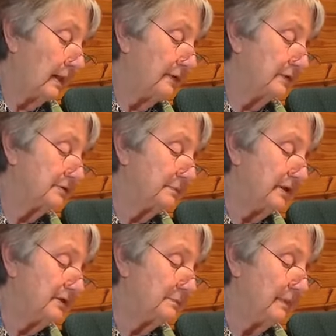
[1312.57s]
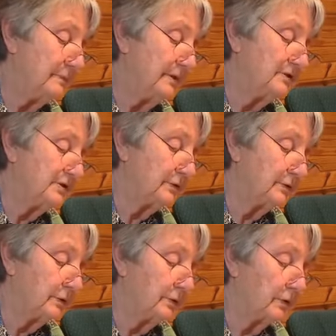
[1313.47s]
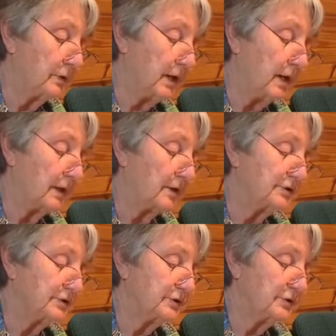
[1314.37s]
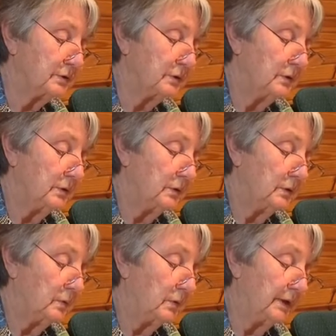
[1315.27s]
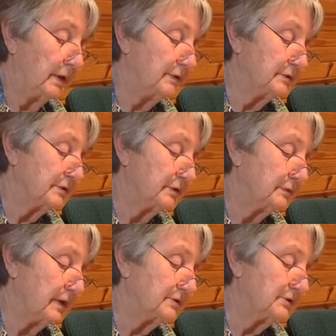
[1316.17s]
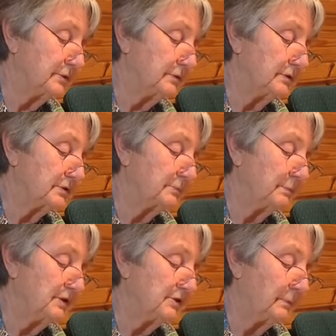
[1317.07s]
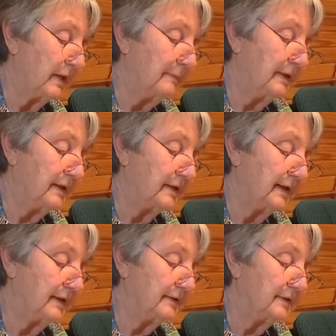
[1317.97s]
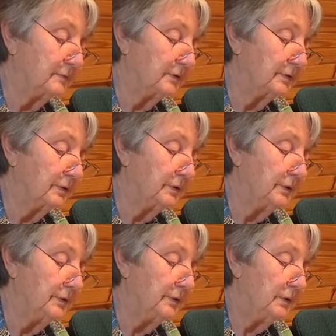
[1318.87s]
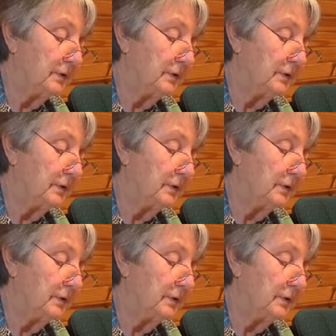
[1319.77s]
their speech may be gentle or harsh. When others address you, their speech may be connected with good